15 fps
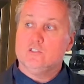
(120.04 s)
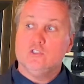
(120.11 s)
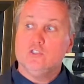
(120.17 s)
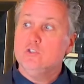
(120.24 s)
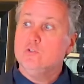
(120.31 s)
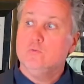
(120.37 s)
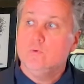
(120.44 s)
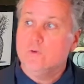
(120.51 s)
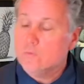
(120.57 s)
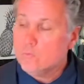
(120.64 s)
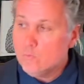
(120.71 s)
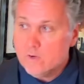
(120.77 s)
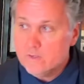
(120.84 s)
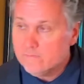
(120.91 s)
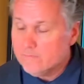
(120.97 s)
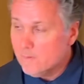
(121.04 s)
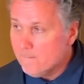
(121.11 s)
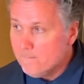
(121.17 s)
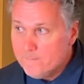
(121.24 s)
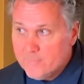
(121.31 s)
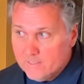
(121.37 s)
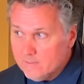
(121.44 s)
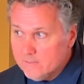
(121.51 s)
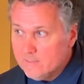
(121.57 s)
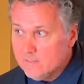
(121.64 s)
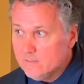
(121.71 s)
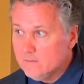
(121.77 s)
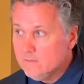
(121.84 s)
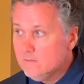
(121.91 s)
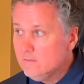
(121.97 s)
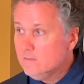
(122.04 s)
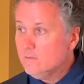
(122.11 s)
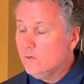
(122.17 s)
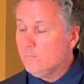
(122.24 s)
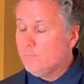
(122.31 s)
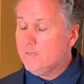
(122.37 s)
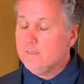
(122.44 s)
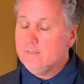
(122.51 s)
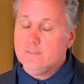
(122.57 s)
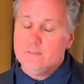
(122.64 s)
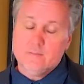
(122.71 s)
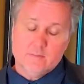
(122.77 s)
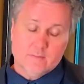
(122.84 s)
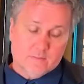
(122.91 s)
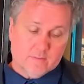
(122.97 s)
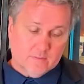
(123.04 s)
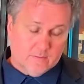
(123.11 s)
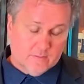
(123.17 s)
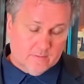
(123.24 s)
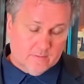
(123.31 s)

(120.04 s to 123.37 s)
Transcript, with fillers: you with one of a billion opinions.